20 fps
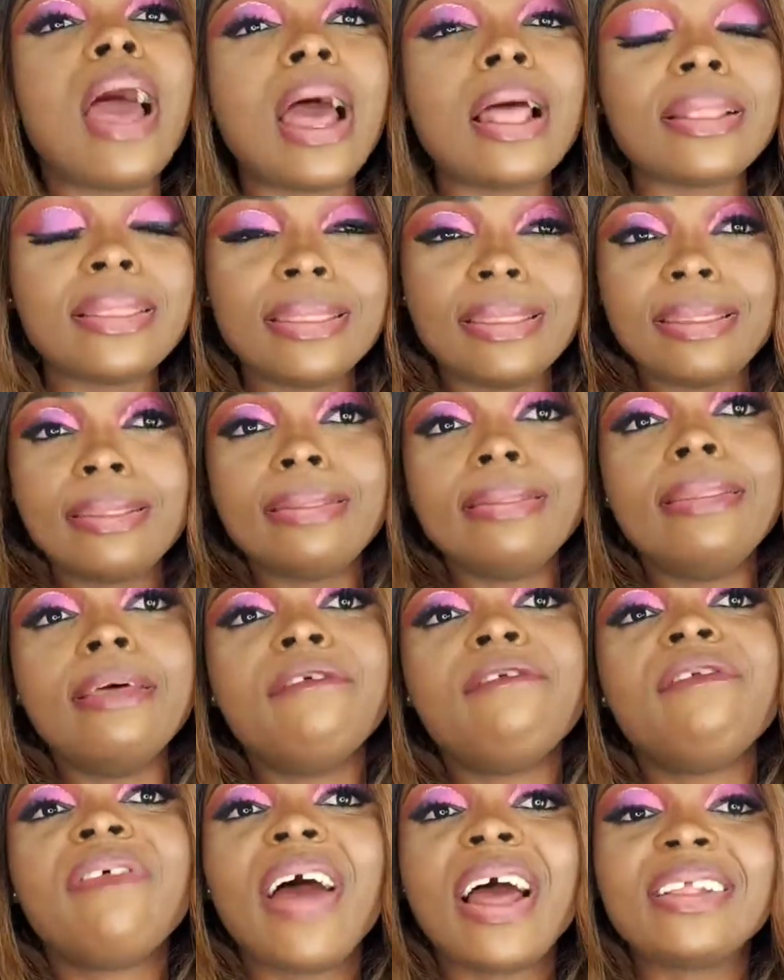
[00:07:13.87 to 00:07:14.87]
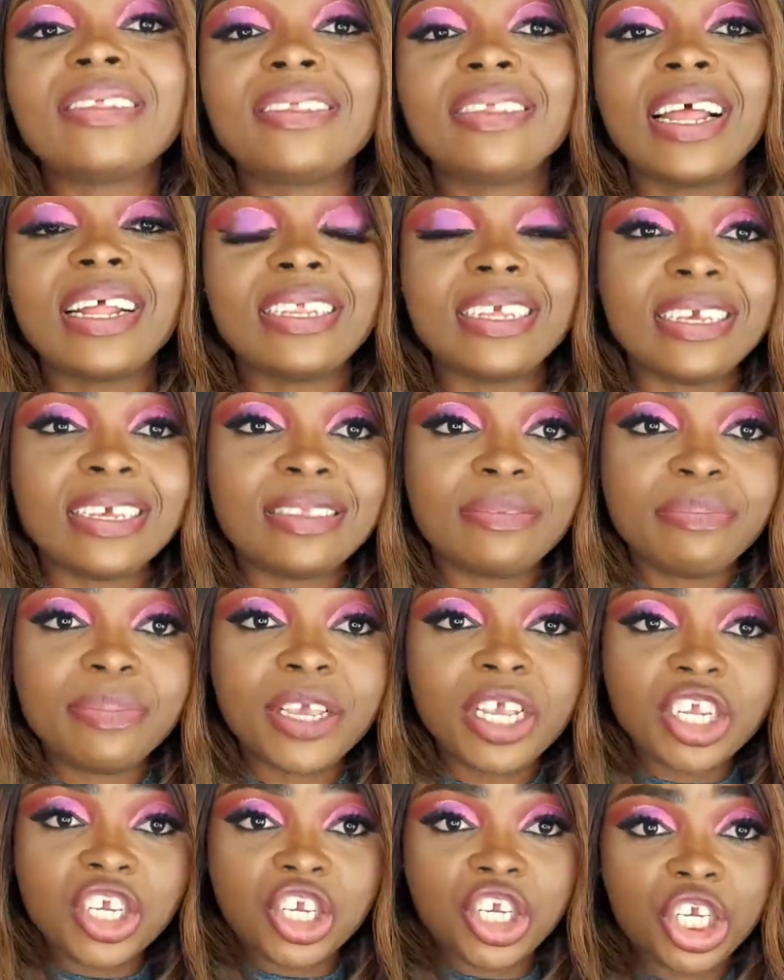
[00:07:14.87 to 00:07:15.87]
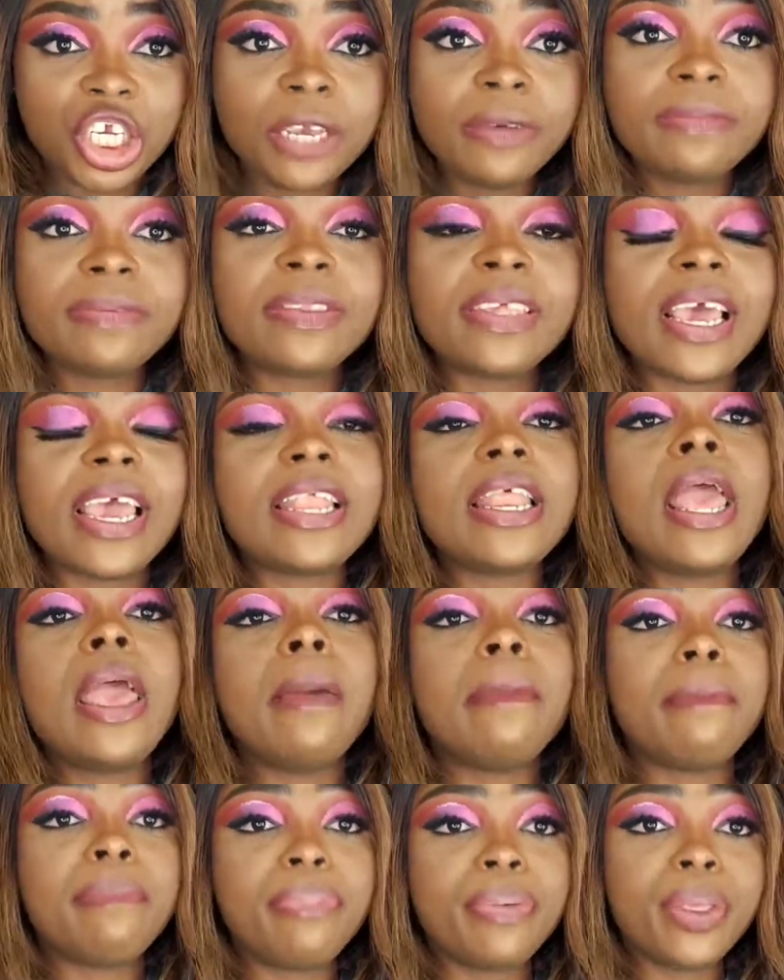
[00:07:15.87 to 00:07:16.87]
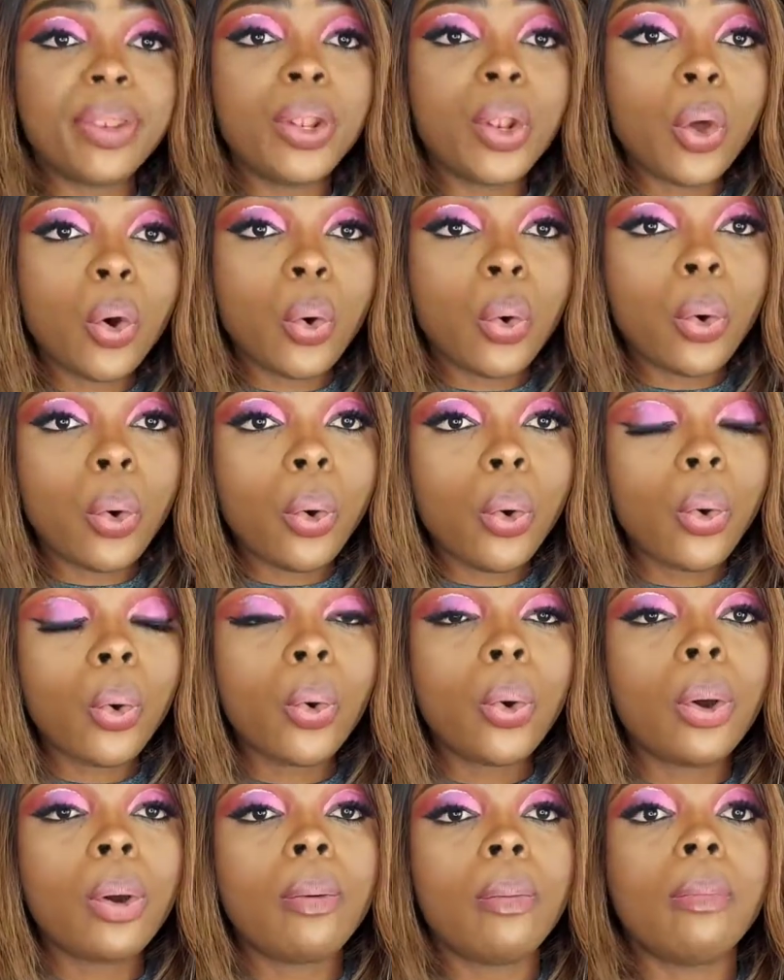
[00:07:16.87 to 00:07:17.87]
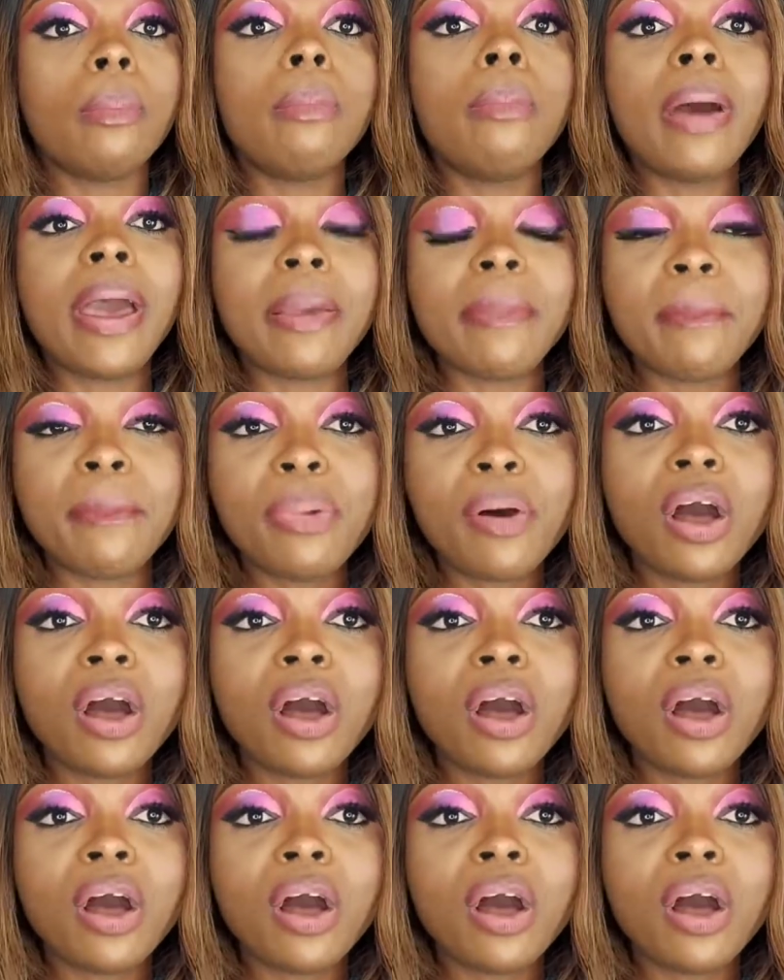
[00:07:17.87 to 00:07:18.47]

the fat that is being shifted below my butt.